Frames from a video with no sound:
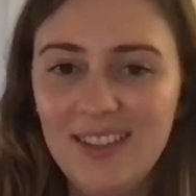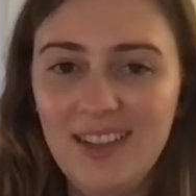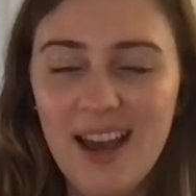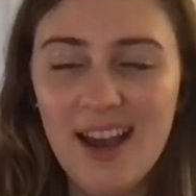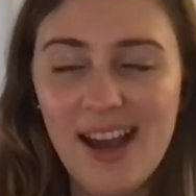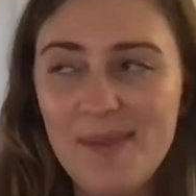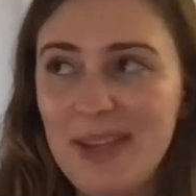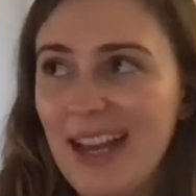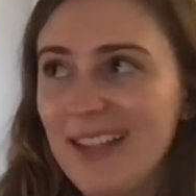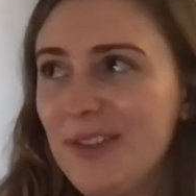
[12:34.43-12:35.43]
Yeah. I
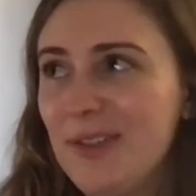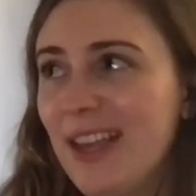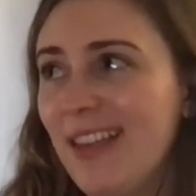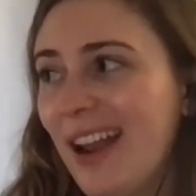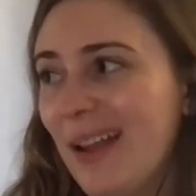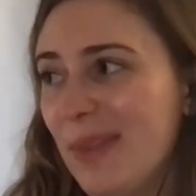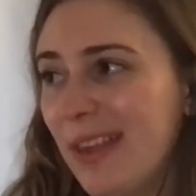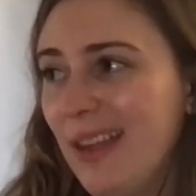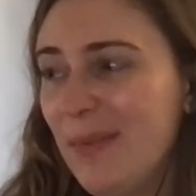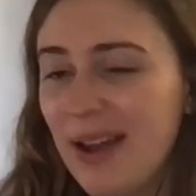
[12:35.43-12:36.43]
mean, as you say that, I'm
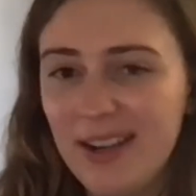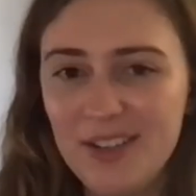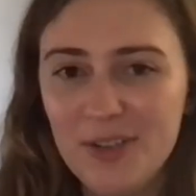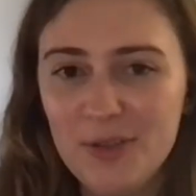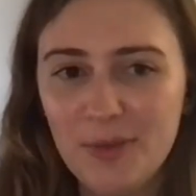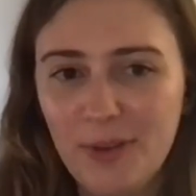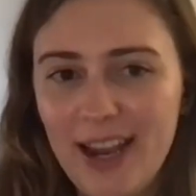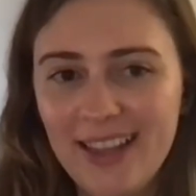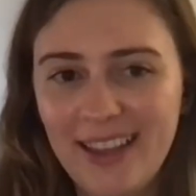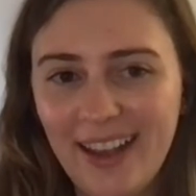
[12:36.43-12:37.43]
thinking about it too,
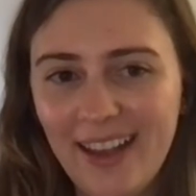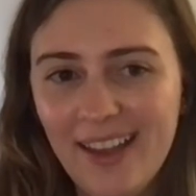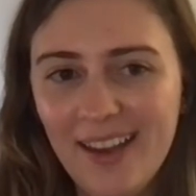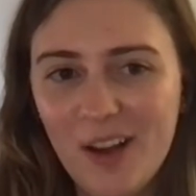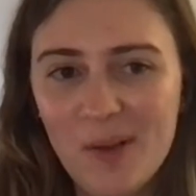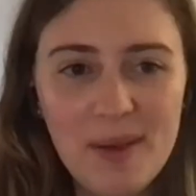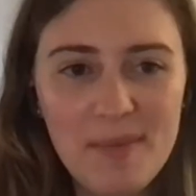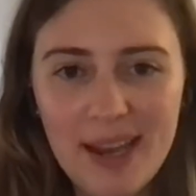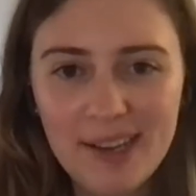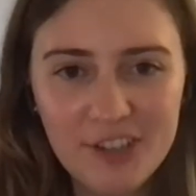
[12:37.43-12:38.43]
right? Like all my
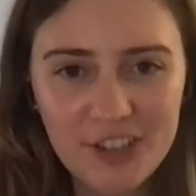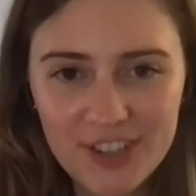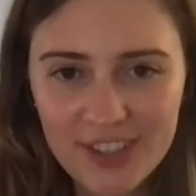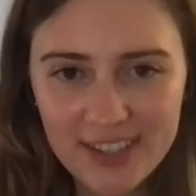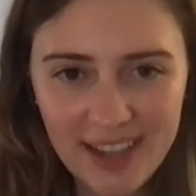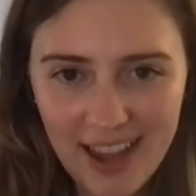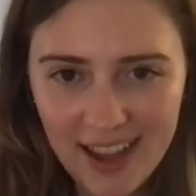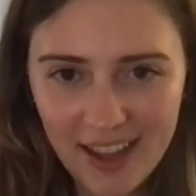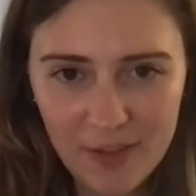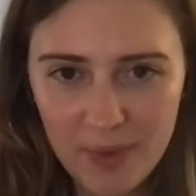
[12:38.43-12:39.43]
managers in
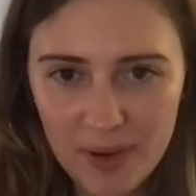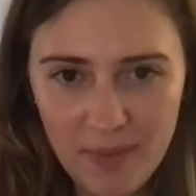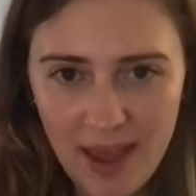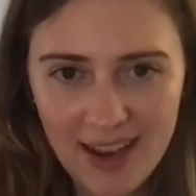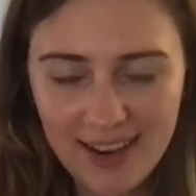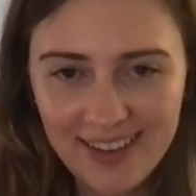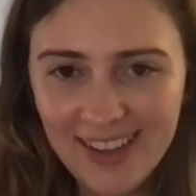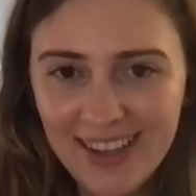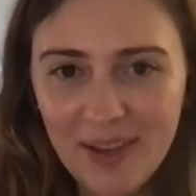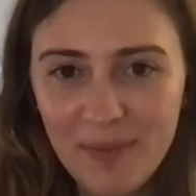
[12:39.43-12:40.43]
tech have been men
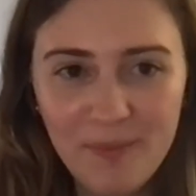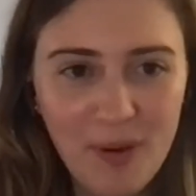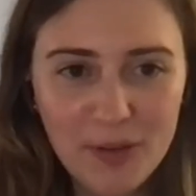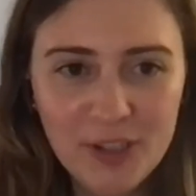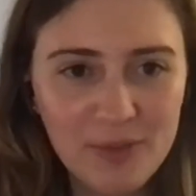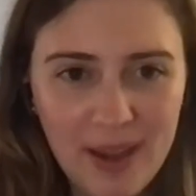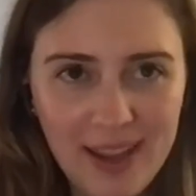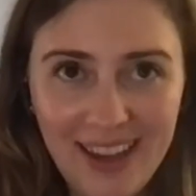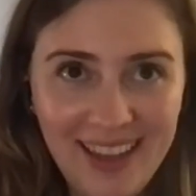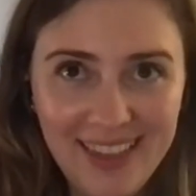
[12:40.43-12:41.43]
most of
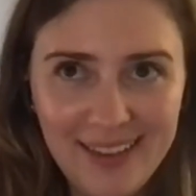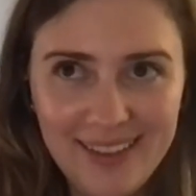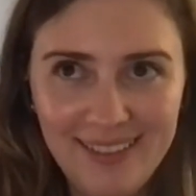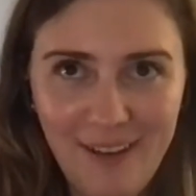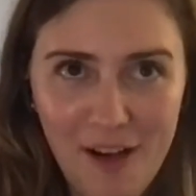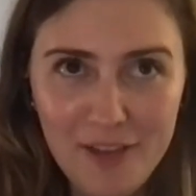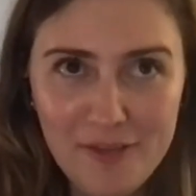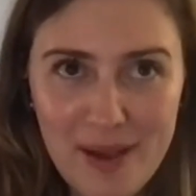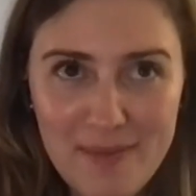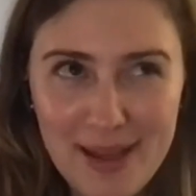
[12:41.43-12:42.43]
my i think all of
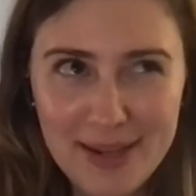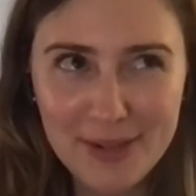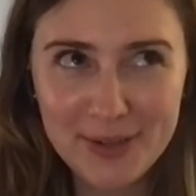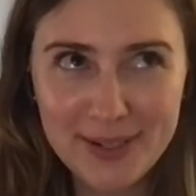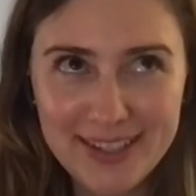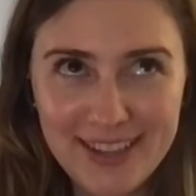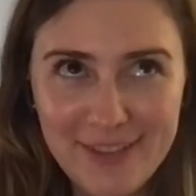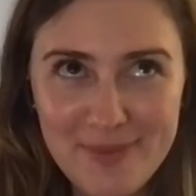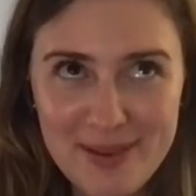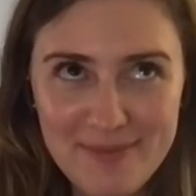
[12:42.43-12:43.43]
my mentors
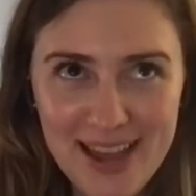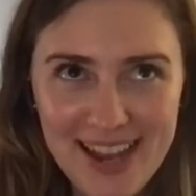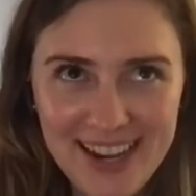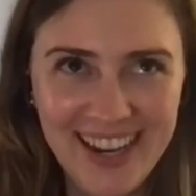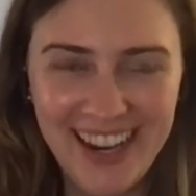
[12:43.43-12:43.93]
have been men